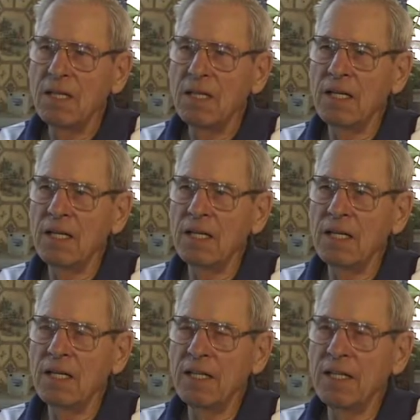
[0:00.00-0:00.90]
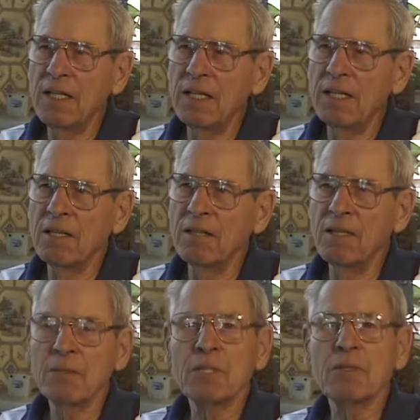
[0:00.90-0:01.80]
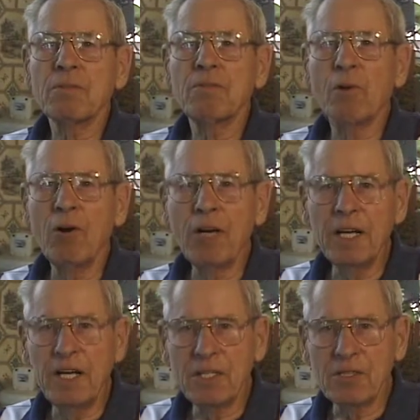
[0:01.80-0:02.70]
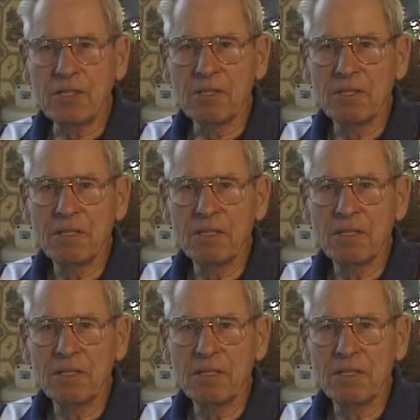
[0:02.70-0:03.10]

And anyhow, it was 4 days